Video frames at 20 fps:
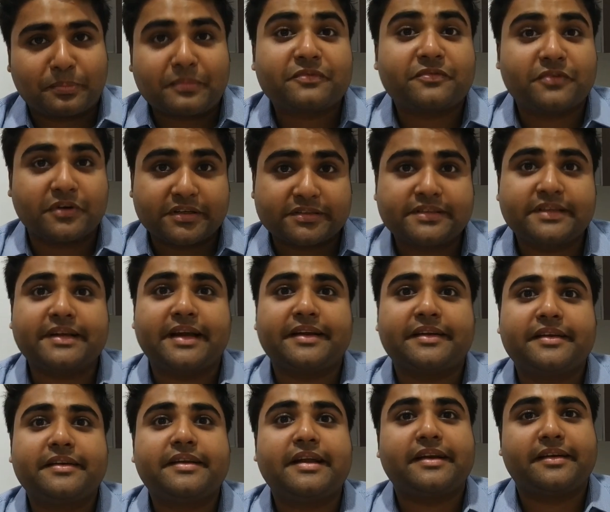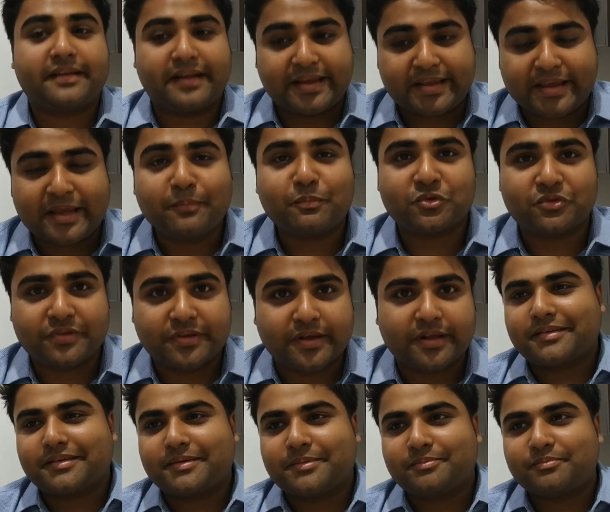the first thing I did that I came to
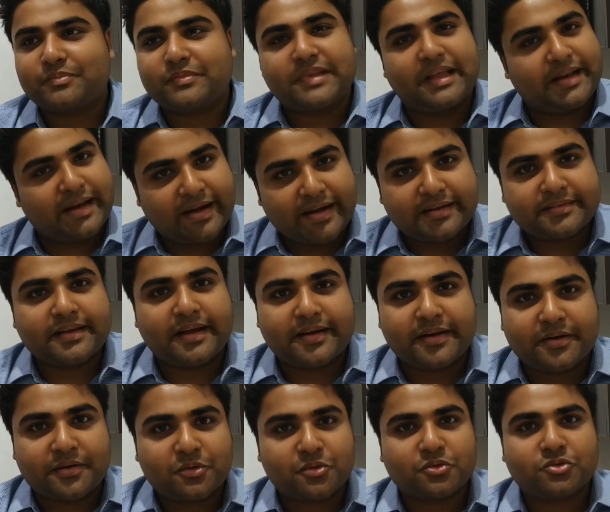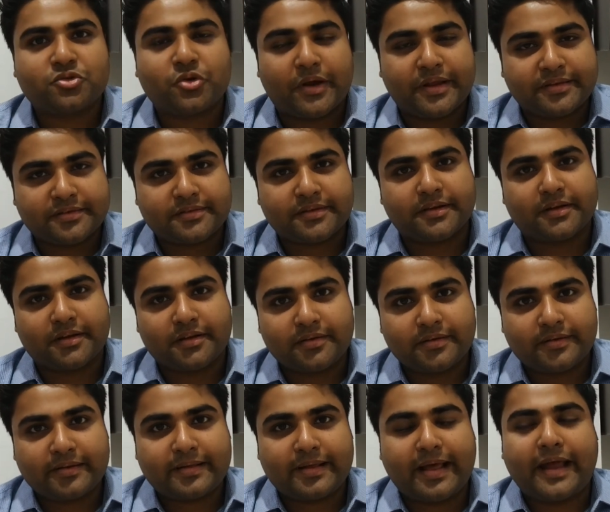CL. Then I decided to join CL,
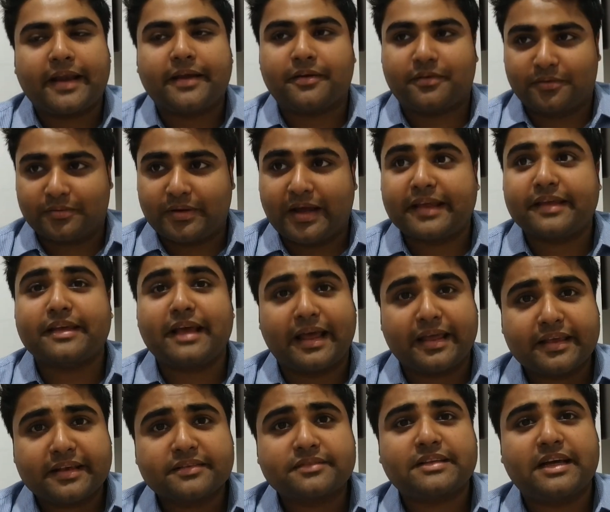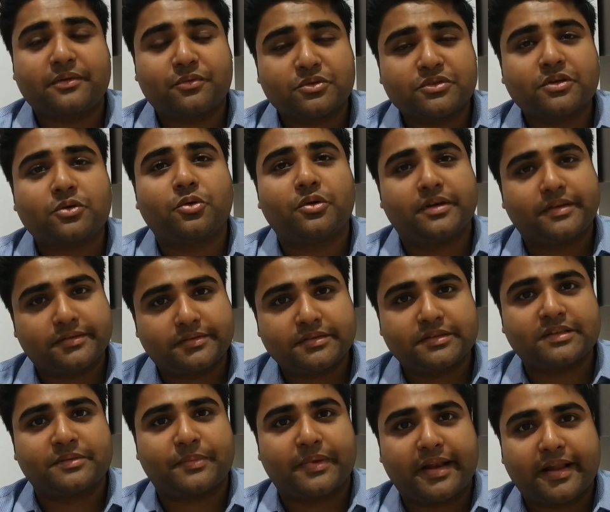and I guess that was a good
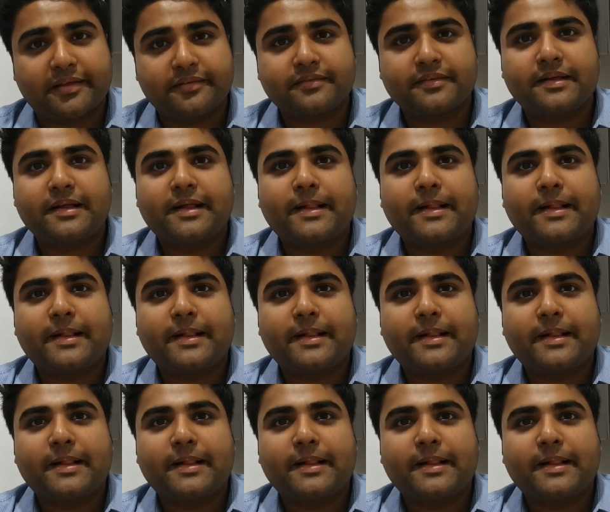decision in my life.